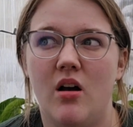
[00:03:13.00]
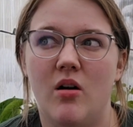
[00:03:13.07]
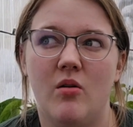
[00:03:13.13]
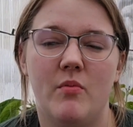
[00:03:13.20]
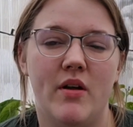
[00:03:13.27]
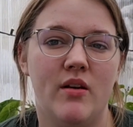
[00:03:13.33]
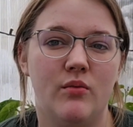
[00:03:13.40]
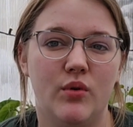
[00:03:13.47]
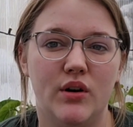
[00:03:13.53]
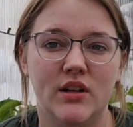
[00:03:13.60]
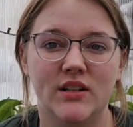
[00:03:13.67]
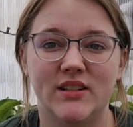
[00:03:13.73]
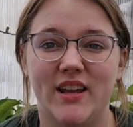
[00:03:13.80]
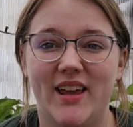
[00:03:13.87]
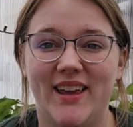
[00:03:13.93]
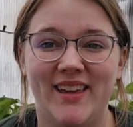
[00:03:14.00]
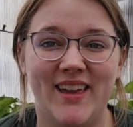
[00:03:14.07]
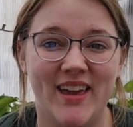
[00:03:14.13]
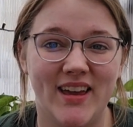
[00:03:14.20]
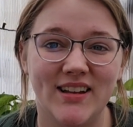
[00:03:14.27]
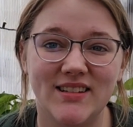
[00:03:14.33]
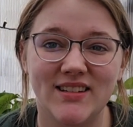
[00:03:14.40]
It was a
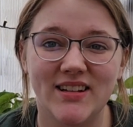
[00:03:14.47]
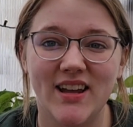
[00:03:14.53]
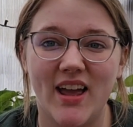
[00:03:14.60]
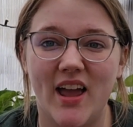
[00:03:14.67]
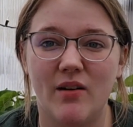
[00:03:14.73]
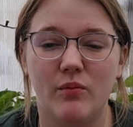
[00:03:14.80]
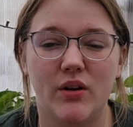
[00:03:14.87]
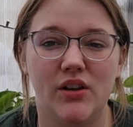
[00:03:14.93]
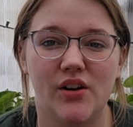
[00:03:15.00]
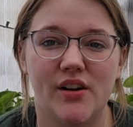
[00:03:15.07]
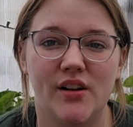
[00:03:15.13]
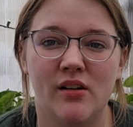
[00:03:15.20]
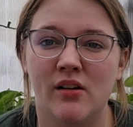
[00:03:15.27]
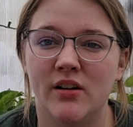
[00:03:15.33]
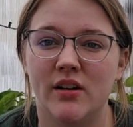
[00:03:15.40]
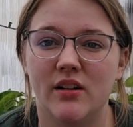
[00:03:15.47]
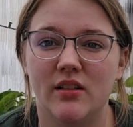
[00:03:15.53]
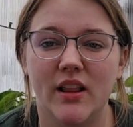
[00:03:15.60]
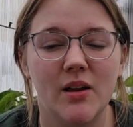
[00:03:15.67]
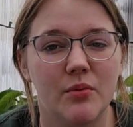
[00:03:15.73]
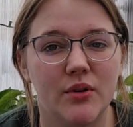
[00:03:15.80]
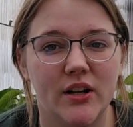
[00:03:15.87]
kit, and we got it on
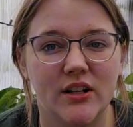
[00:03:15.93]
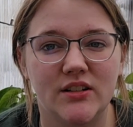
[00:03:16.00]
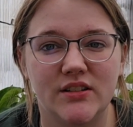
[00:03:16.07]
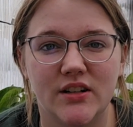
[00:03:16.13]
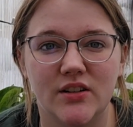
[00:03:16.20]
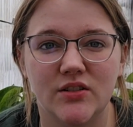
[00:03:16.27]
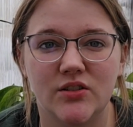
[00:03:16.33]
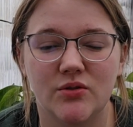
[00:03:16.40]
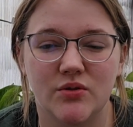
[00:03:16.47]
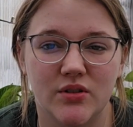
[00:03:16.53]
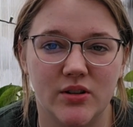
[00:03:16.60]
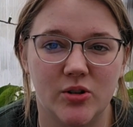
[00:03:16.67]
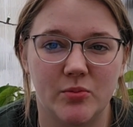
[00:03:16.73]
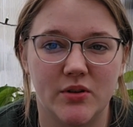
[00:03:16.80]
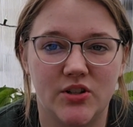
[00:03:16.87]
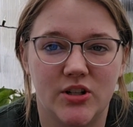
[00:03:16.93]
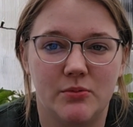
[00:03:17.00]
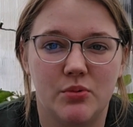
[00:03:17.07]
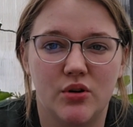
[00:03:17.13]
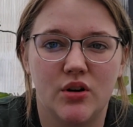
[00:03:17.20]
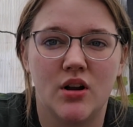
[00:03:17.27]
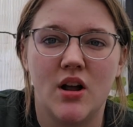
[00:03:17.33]
a Labor Day sale, so it was a little bit
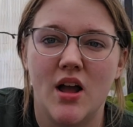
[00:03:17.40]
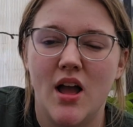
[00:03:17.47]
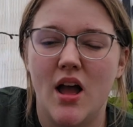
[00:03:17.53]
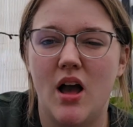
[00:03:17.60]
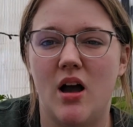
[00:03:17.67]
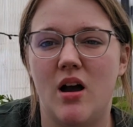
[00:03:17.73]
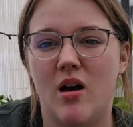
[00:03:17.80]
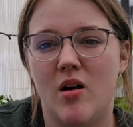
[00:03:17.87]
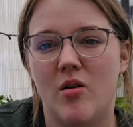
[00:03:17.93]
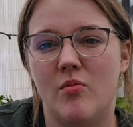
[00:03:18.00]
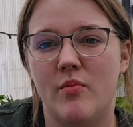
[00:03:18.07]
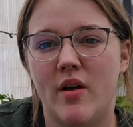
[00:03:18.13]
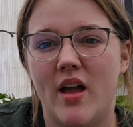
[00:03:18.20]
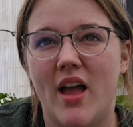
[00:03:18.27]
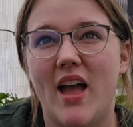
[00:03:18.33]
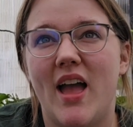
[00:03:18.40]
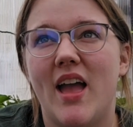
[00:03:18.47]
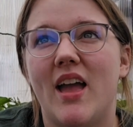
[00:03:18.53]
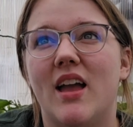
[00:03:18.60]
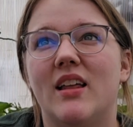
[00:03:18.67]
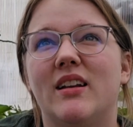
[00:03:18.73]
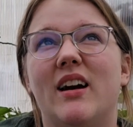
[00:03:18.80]
cheaper.
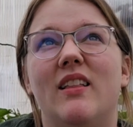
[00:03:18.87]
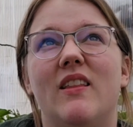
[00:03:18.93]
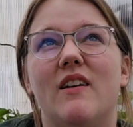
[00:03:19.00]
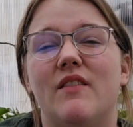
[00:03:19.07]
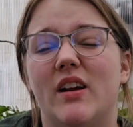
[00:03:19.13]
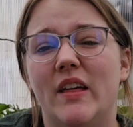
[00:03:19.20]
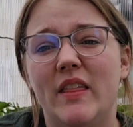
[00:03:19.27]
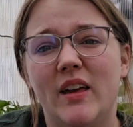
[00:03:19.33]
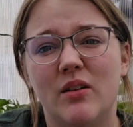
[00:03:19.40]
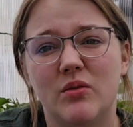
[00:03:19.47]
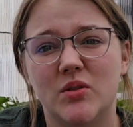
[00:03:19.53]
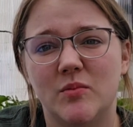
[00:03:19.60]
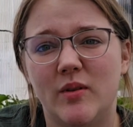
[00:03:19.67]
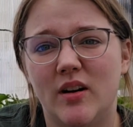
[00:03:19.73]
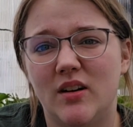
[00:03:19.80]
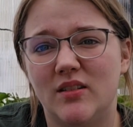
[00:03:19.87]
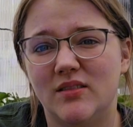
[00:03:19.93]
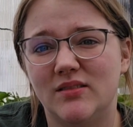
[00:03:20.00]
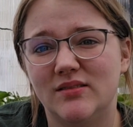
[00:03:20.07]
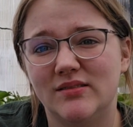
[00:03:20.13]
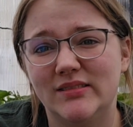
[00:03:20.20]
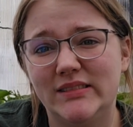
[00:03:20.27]
And I love it. I think it was
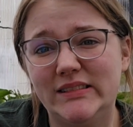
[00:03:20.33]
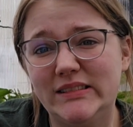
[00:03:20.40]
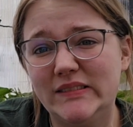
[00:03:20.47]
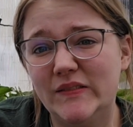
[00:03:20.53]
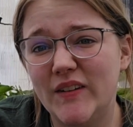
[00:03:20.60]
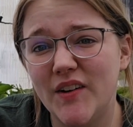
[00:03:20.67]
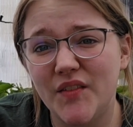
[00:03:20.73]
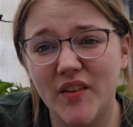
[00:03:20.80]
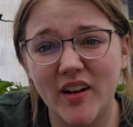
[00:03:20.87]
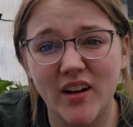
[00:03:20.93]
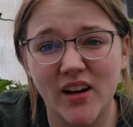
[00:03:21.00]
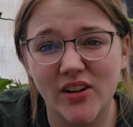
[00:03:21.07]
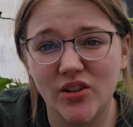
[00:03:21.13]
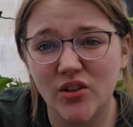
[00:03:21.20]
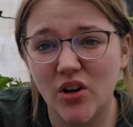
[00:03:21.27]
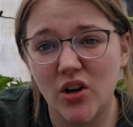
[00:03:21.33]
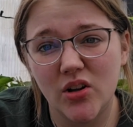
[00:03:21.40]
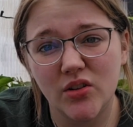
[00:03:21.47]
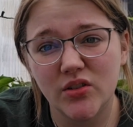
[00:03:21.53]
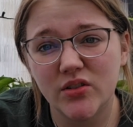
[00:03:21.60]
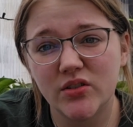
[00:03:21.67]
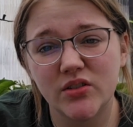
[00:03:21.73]
about
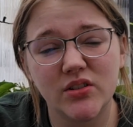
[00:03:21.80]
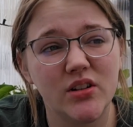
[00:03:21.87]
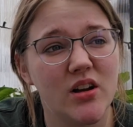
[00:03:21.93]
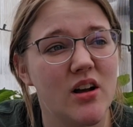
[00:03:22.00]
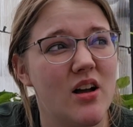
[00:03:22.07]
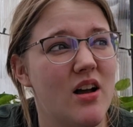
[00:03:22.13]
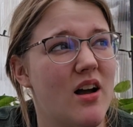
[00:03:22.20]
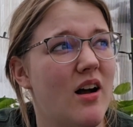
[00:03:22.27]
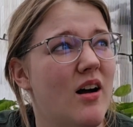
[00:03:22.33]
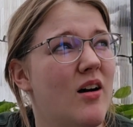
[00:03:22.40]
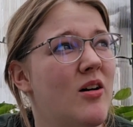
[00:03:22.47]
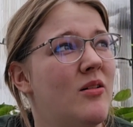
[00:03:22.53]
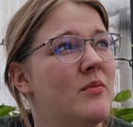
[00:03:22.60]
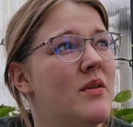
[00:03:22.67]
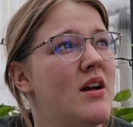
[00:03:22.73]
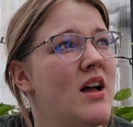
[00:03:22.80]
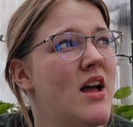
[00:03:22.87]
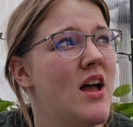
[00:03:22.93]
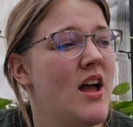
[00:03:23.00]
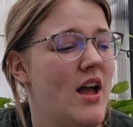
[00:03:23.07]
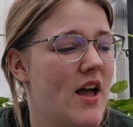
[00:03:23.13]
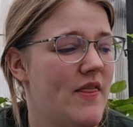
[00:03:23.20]
$1,500.
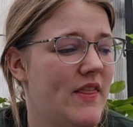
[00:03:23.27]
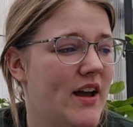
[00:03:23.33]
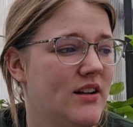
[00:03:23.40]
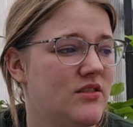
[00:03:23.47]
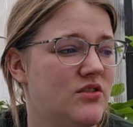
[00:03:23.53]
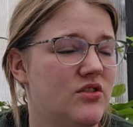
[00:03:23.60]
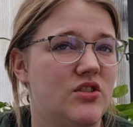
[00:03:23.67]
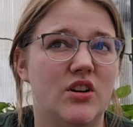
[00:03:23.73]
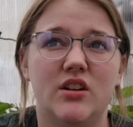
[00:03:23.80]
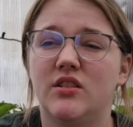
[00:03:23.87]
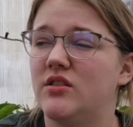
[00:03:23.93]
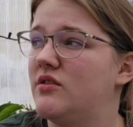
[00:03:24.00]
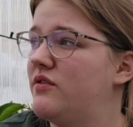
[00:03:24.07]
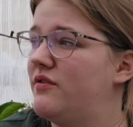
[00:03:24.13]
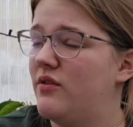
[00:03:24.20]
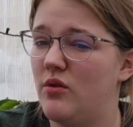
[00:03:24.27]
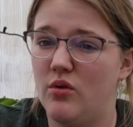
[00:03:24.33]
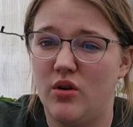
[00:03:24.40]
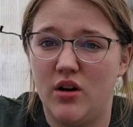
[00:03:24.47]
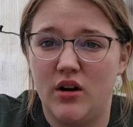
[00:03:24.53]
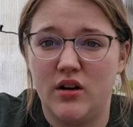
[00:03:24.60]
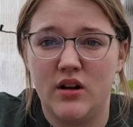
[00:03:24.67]
And that's just
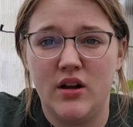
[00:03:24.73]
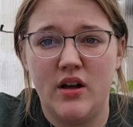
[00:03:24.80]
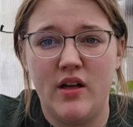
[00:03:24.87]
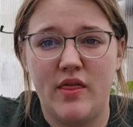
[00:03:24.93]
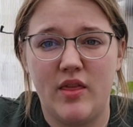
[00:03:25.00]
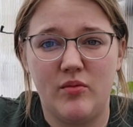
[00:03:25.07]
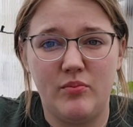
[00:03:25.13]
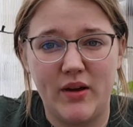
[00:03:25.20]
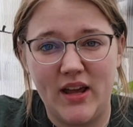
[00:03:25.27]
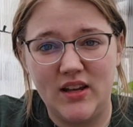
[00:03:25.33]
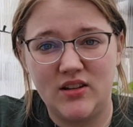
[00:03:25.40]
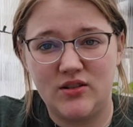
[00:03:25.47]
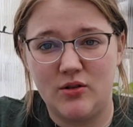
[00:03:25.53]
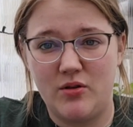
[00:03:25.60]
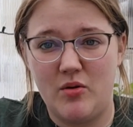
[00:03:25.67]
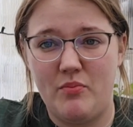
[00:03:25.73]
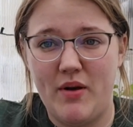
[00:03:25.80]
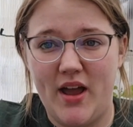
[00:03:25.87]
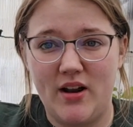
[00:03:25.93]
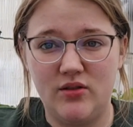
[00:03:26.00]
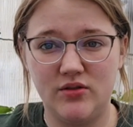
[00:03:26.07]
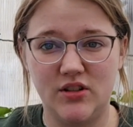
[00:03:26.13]
for the base, so the
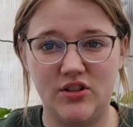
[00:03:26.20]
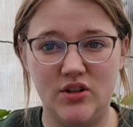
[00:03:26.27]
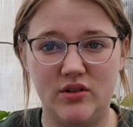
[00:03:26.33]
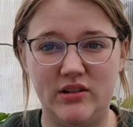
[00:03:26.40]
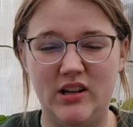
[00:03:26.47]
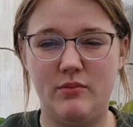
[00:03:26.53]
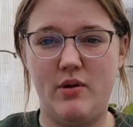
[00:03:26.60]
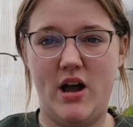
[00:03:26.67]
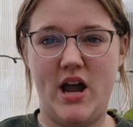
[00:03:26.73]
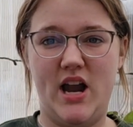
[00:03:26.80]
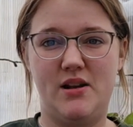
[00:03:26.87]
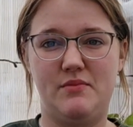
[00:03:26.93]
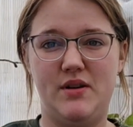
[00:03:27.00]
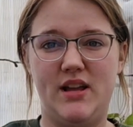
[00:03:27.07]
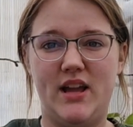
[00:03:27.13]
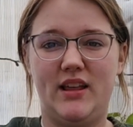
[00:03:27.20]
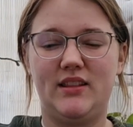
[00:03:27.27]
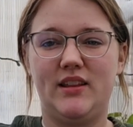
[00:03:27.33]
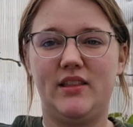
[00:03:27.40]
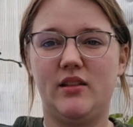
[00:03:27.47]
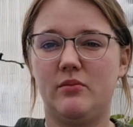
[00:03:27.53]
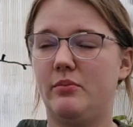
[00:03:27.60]
panels that you see behind me,
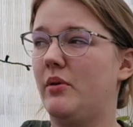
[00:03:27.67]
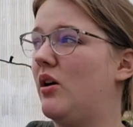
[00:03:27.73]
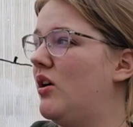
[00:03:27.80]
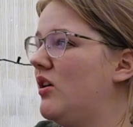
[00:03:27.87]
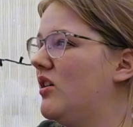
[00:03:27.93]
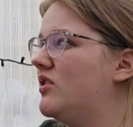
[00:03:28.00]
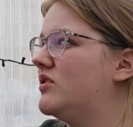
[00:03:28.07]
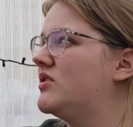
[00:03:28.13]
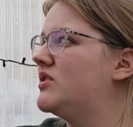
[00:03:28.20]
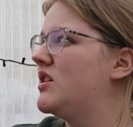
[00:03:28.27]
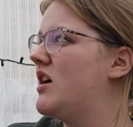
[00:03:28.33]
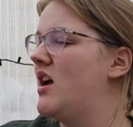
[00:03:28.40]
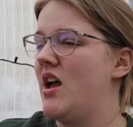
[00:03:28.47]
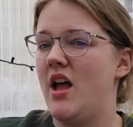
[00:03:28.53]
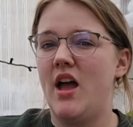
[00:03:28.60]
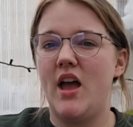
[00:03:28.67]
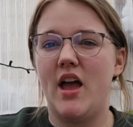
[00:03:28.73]
and then the bars.